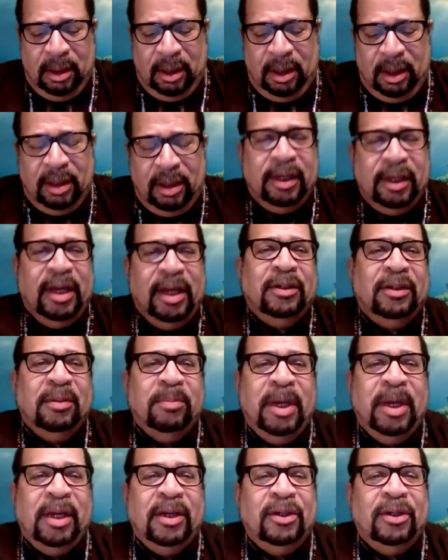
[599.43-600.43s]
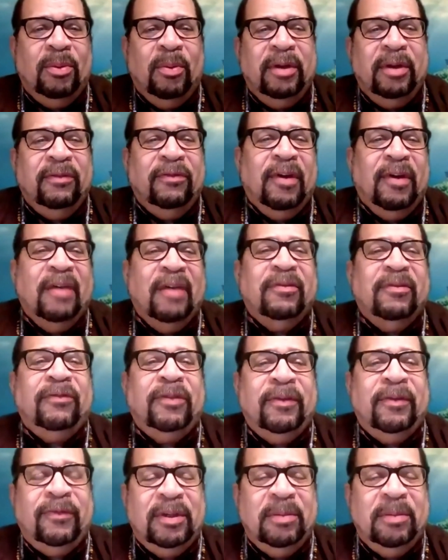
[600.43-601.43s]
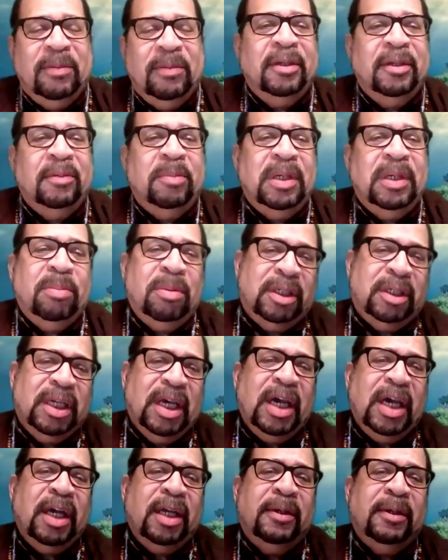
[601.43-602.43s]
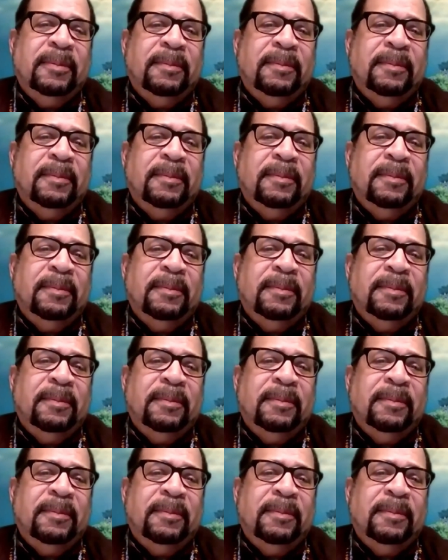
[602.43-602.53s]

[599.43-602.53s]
As I estimated, 25 to 50 million people died.